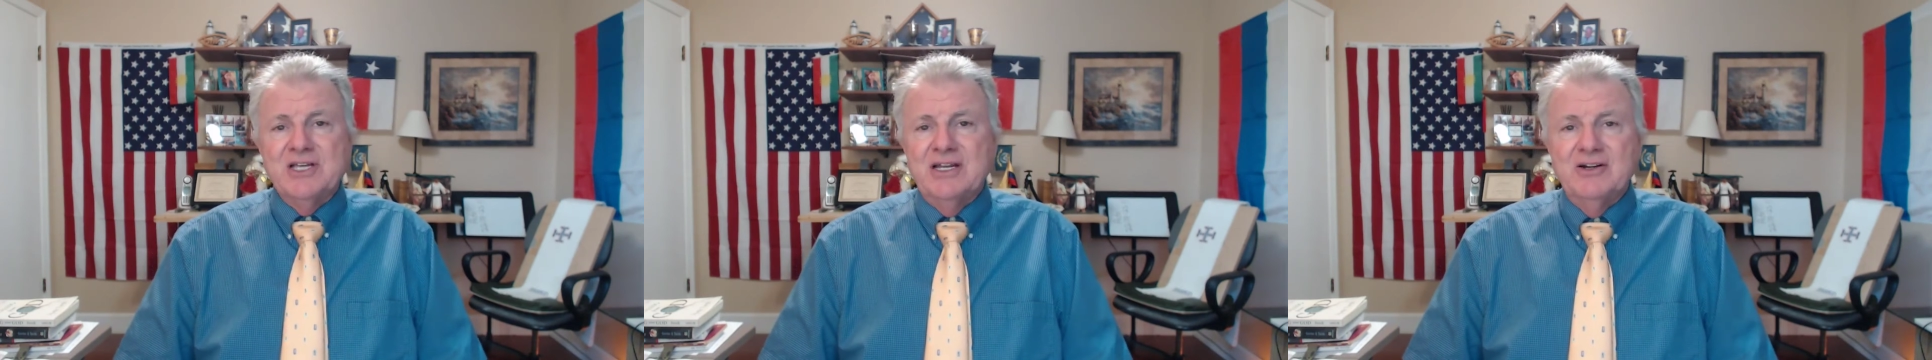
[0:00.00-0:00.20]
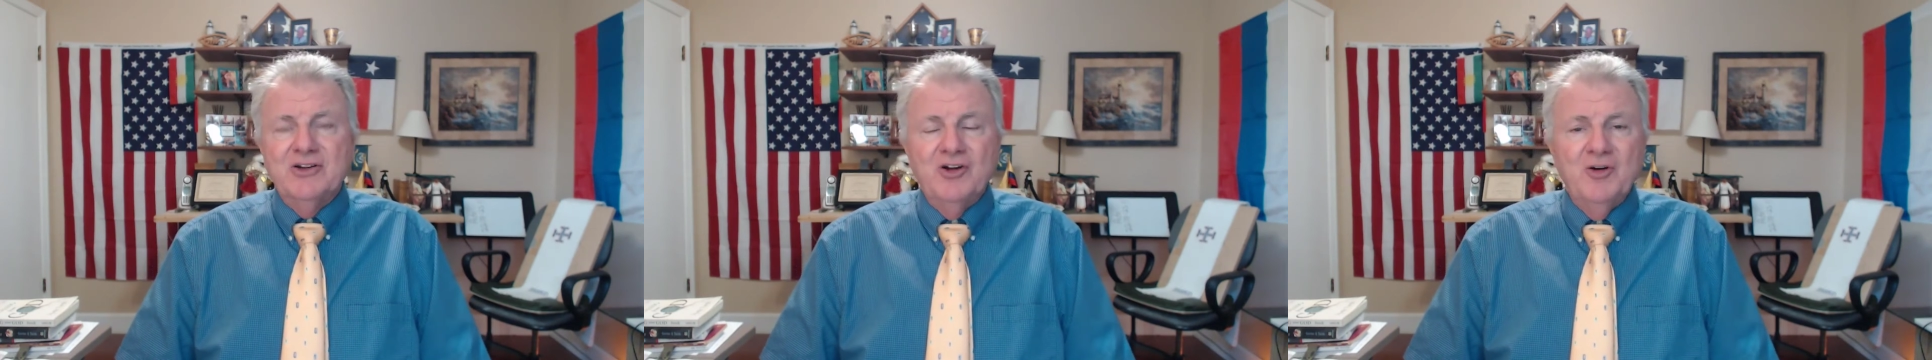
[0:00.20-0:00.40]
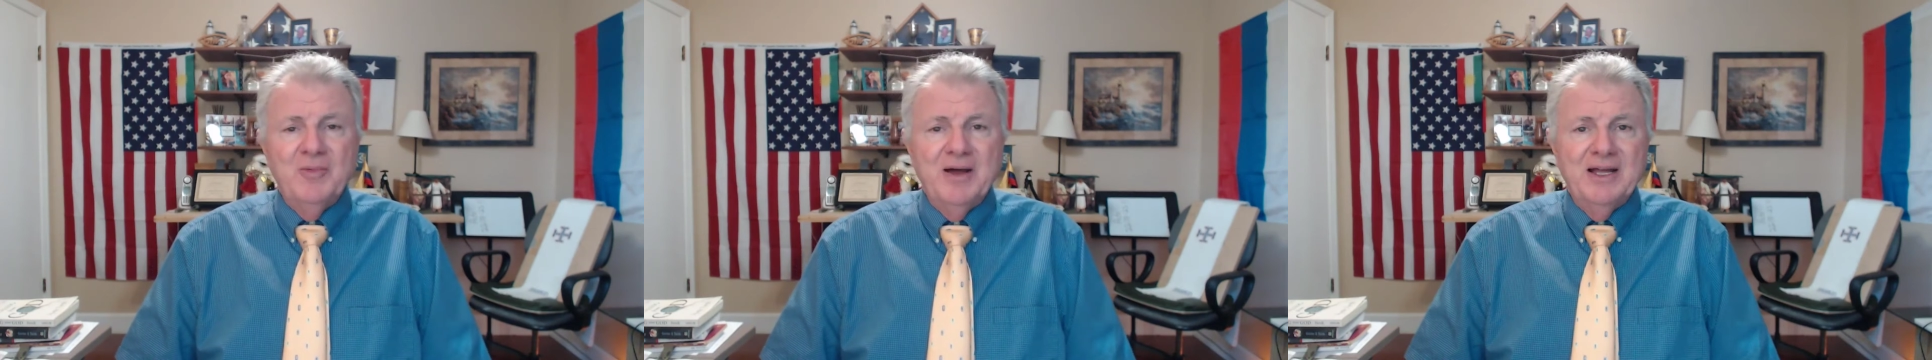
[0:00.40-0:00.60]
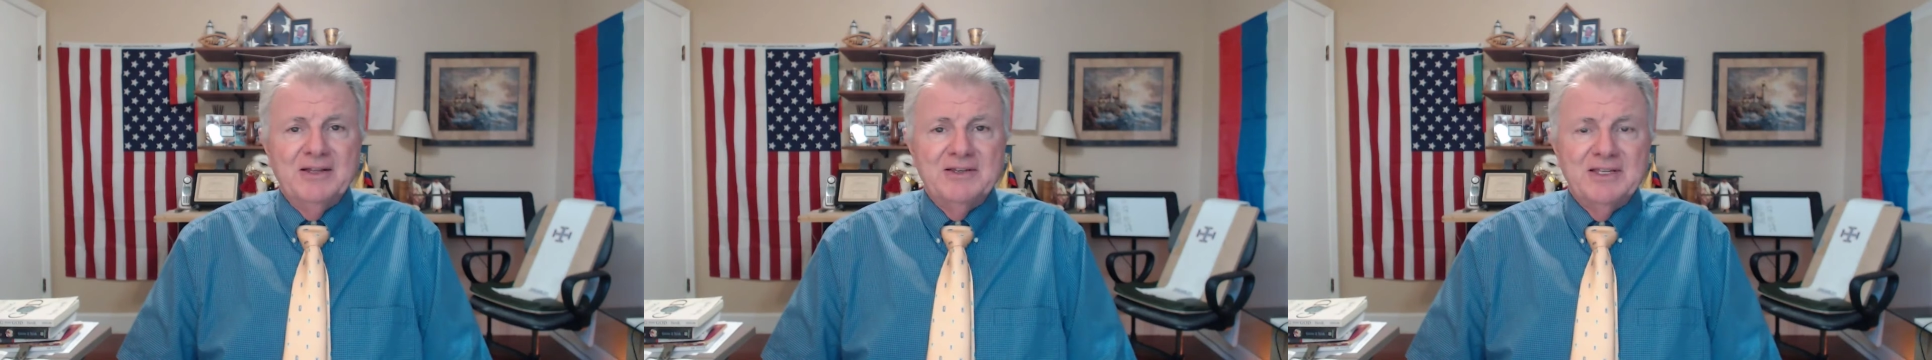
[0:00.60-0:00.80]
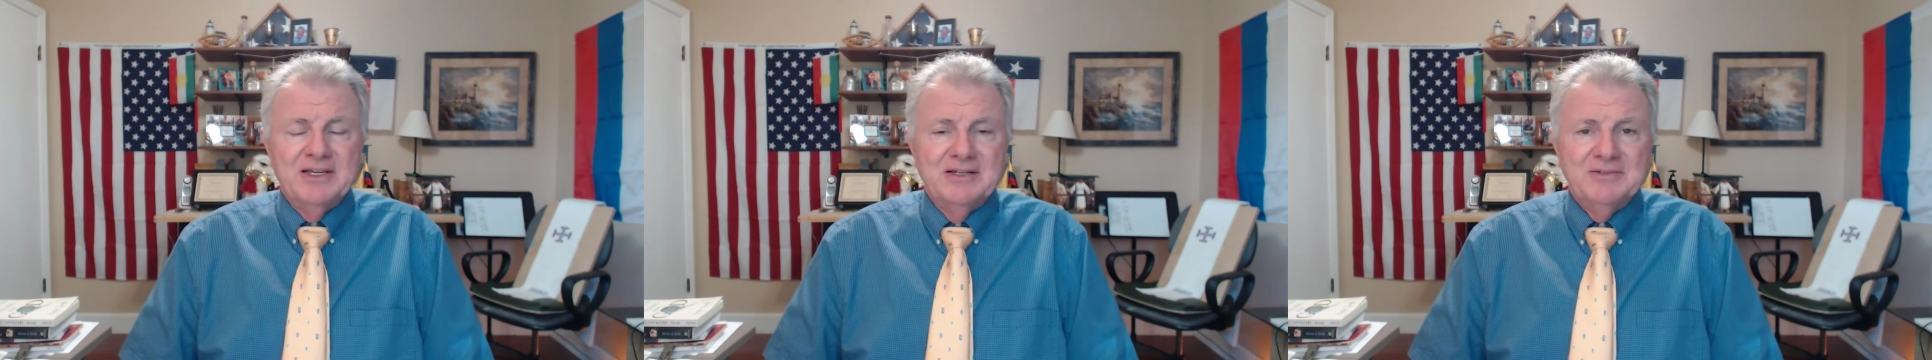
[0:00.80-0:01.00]
I don't know
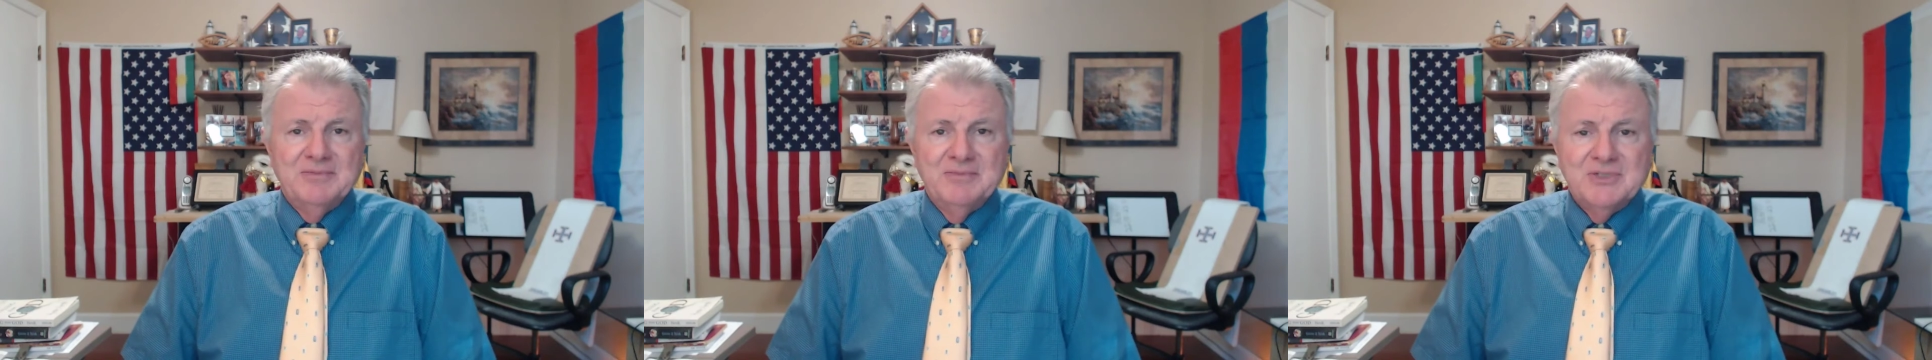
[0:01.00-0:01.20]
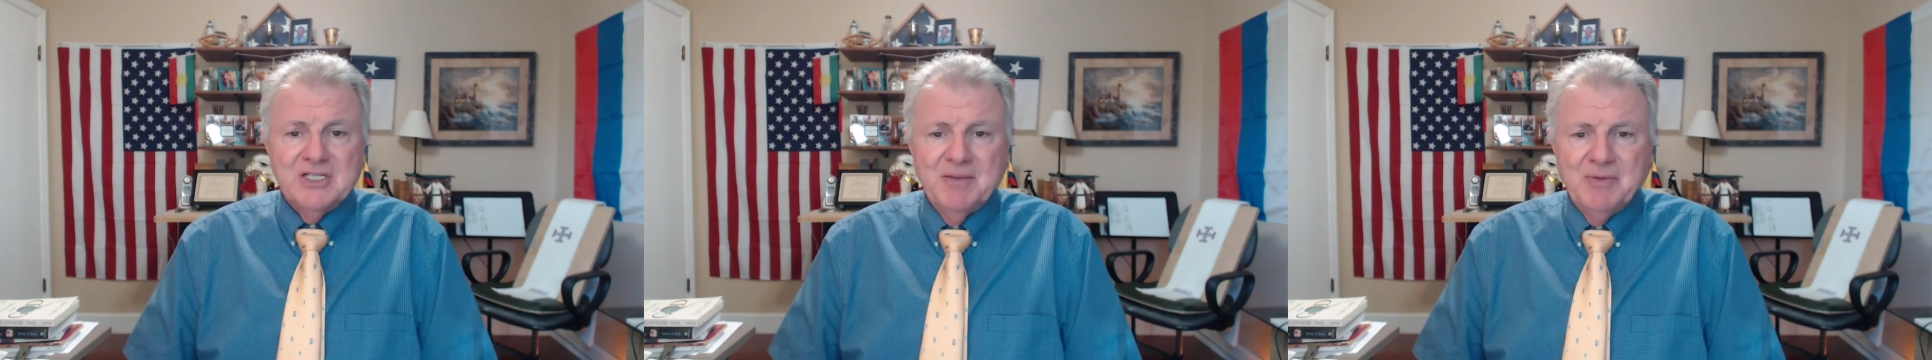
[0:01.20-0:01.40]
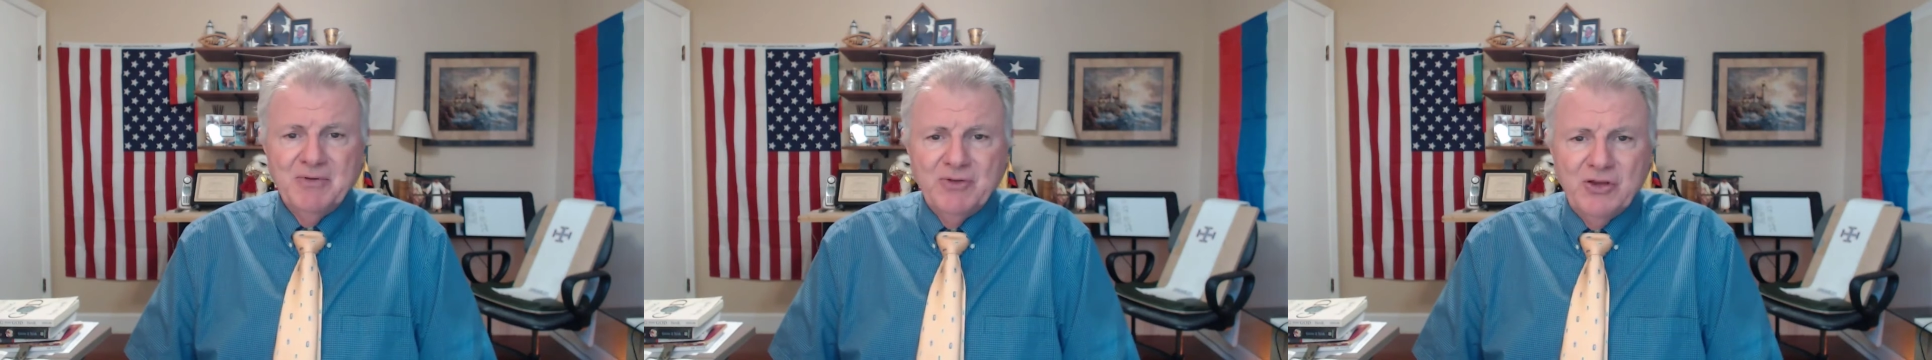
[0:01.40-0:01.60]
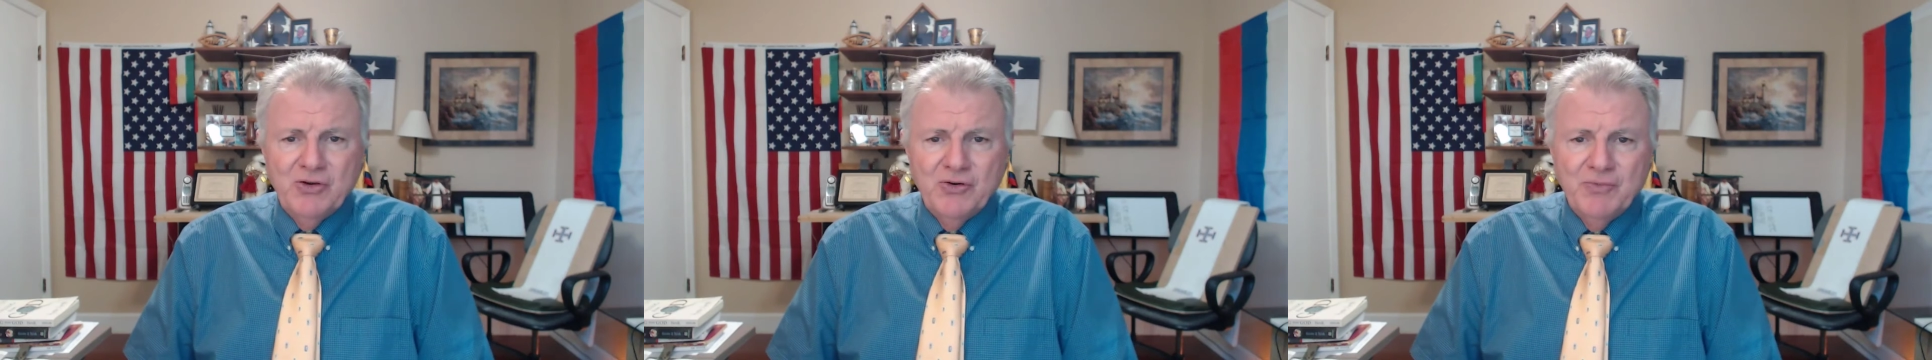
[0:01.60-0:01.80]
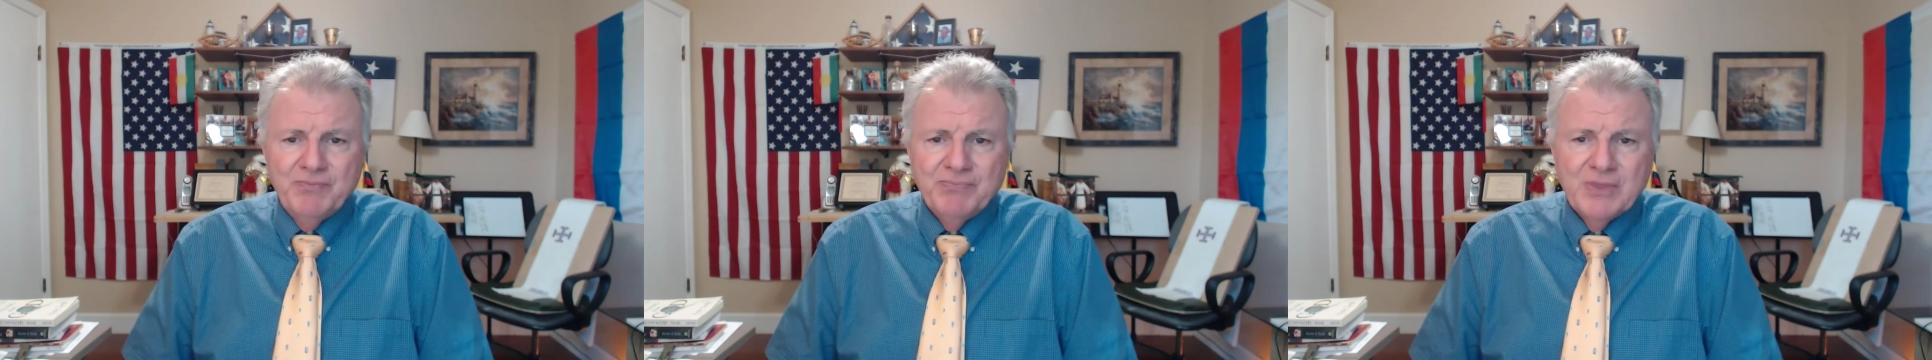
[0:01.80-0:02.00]
about uh, some of
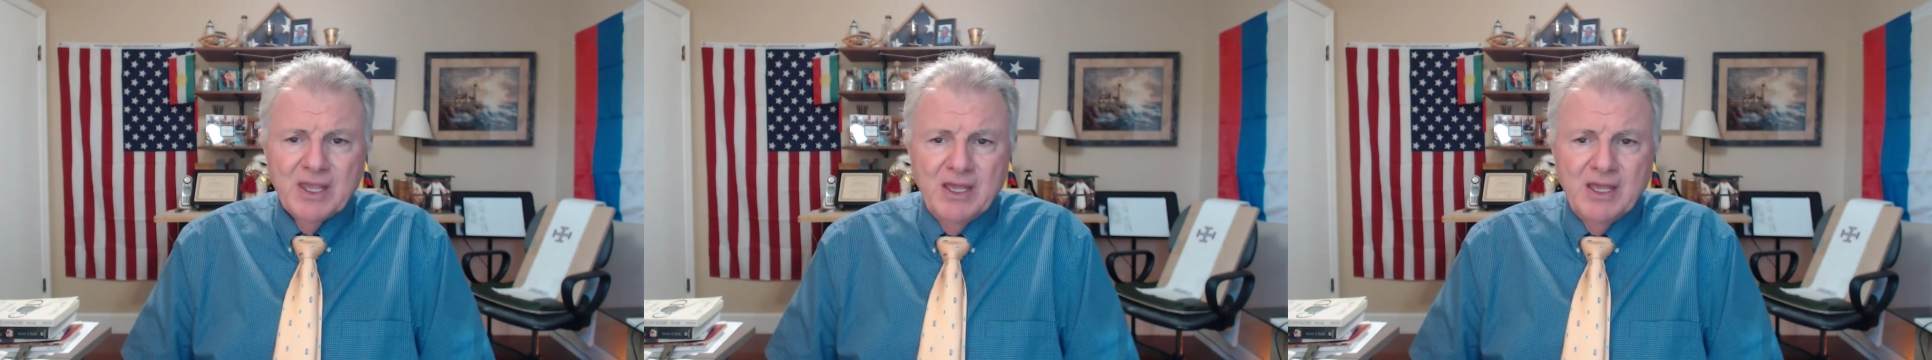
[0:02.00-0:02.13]
you.